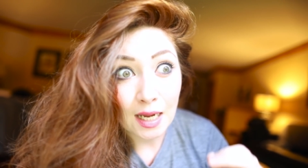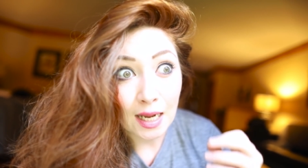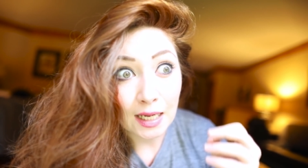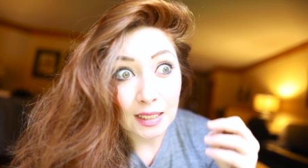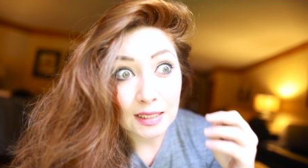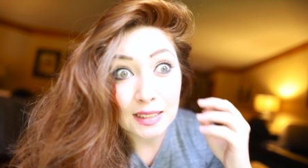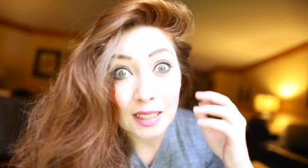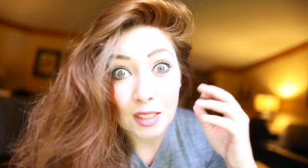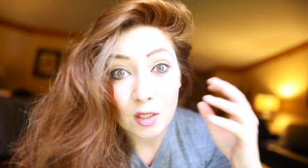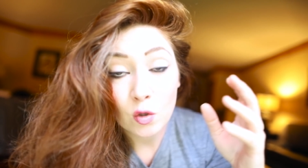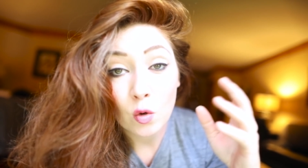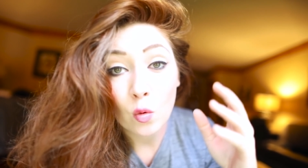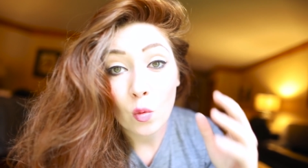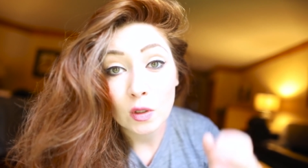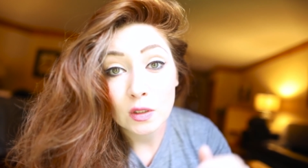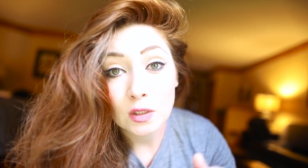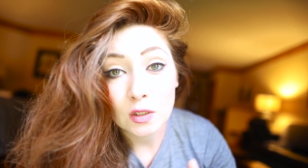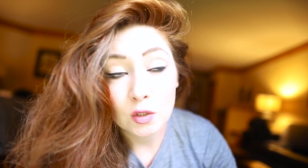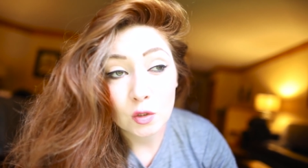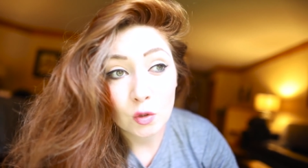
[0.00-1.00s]
I didn't know
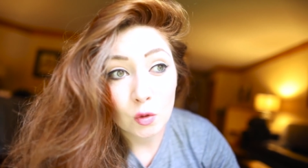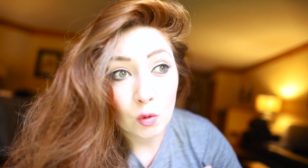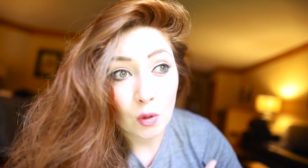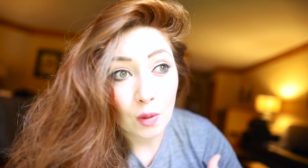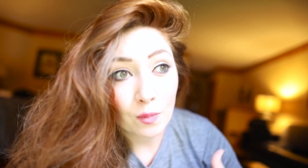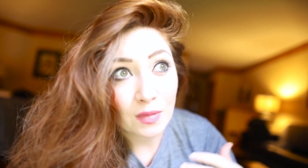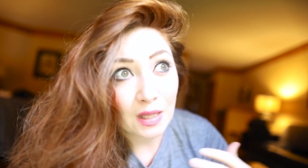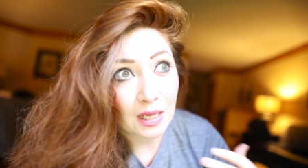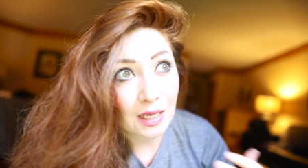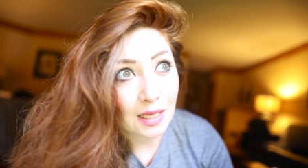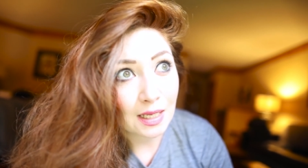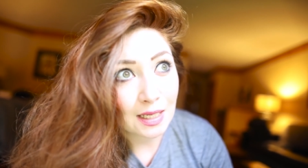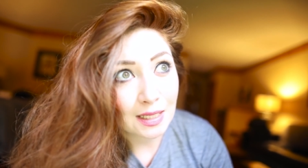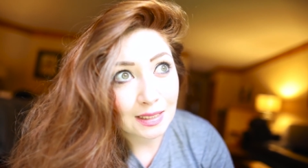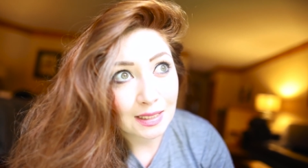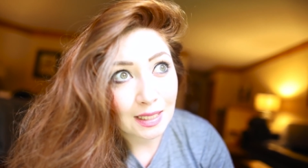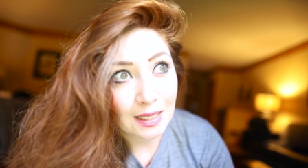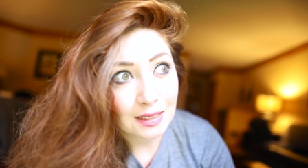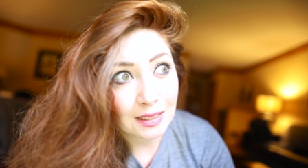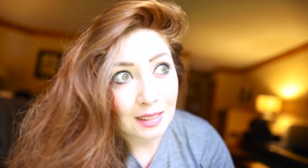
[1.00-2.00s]
what to do. I'm thinking,
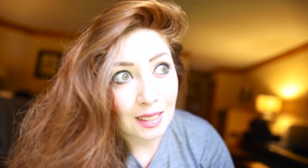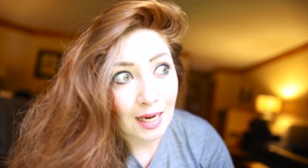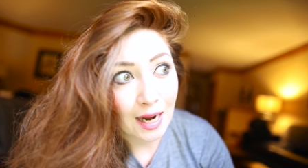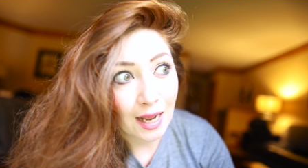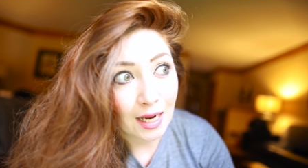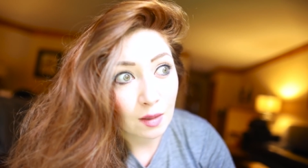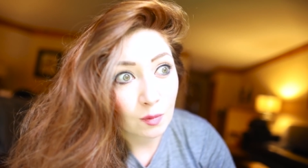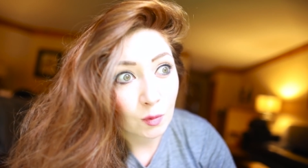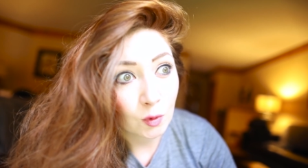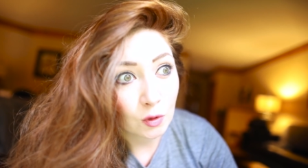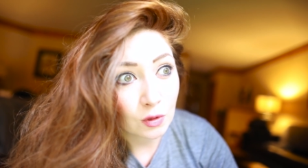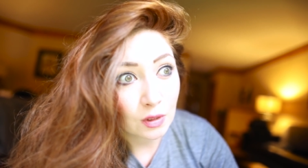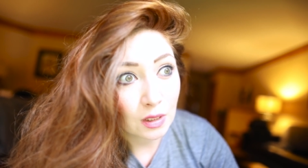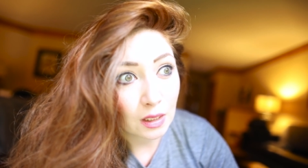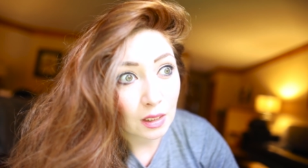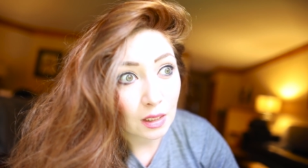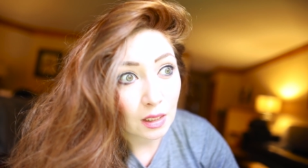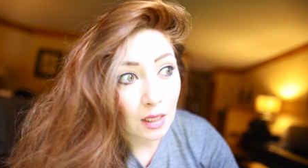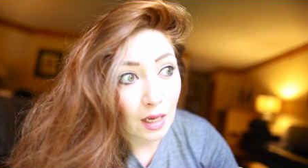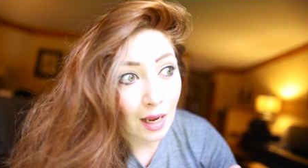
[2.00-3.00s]
is this an animal that